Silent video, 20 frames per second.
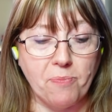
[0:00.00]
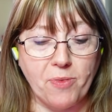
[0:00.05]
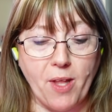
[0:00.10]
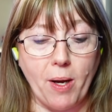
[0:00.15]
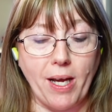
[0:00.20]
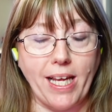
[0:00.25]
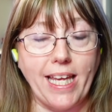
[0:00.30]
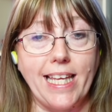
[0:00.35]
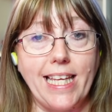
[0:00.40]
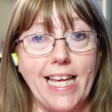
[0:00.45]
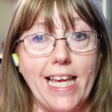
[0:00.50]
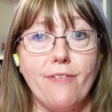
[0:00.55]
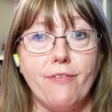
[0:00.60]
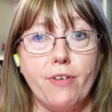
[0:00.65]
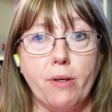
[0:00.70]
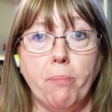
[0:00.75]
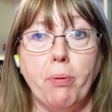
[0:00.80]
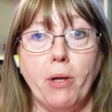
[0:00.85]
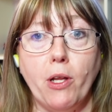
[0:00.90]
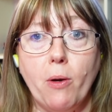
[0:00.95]
That
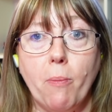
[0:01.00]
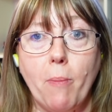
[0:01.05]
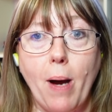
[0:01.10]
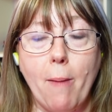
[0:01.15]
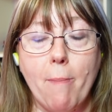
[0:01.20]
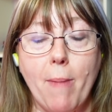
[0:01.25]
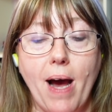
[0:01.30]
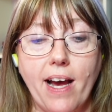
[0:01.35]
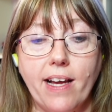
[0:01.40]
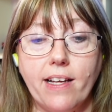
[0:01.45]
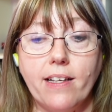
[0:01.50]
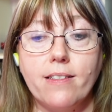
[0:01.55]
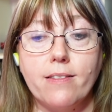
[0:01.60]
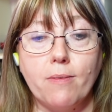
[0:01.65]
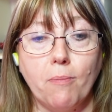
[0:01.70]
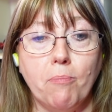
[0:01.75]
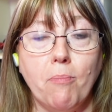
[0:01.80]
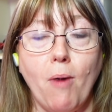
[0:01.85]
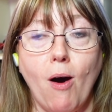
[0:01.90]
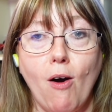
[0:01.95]
even blew my
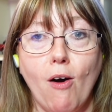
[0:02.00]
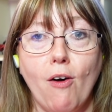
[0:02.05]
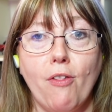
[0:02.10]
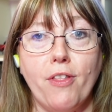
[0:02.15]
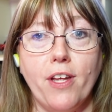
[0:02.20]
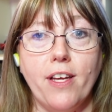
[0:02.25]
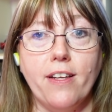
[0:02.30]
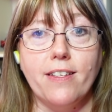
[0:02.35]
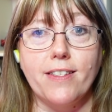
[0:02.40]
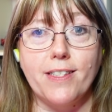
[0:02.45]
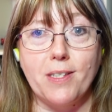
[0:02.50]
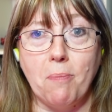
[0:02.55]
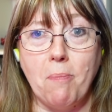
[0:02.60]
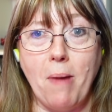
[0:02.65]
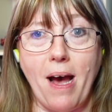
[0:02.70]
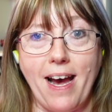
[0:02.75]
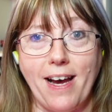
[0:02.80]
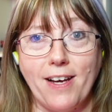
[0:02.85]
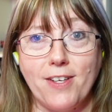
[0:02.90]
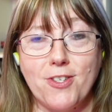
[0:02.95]
mind more than
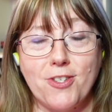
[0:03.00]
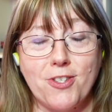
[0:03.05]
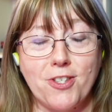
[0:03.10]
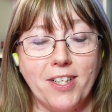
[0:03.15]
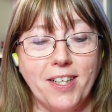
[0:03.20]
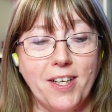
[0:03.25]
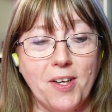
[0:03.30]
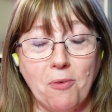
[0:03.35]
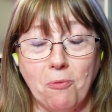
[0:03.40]
Dimash,